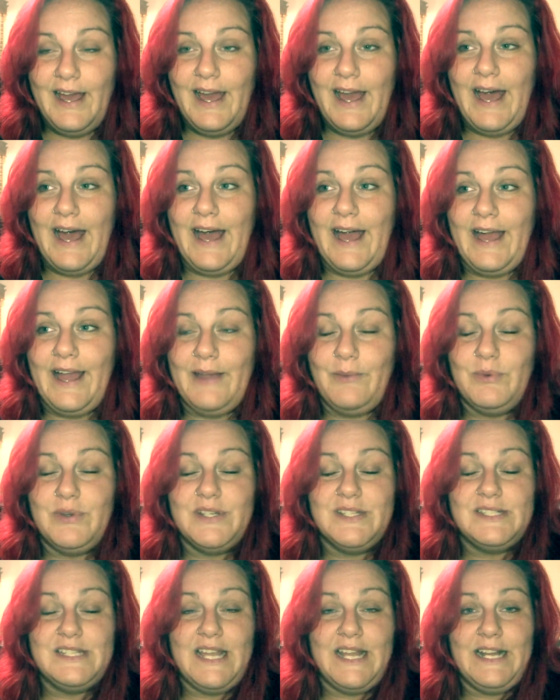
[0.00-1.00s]
I
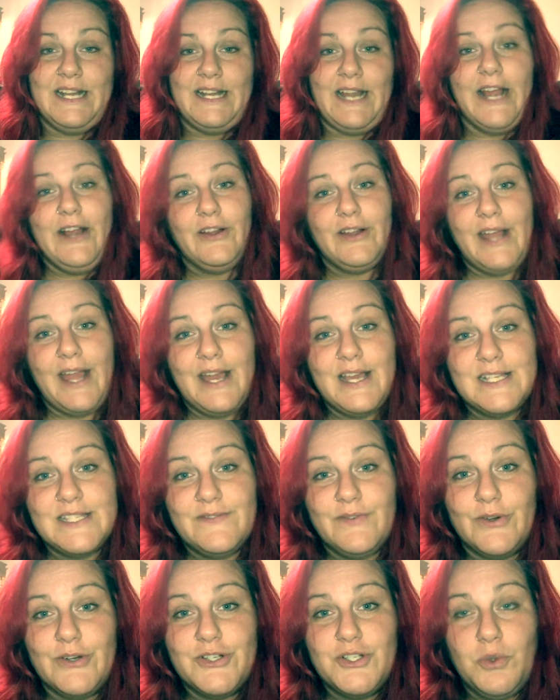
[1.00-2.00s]
was in an air cast
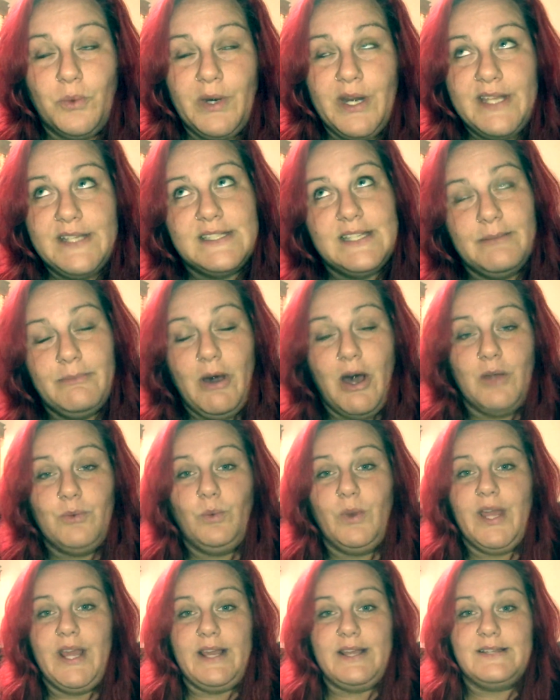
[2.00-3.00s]
for 20 some odd
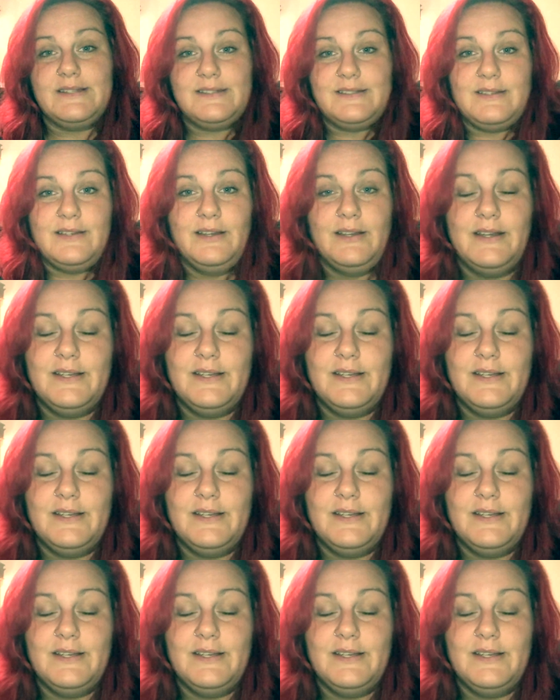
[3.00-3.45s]
weeks,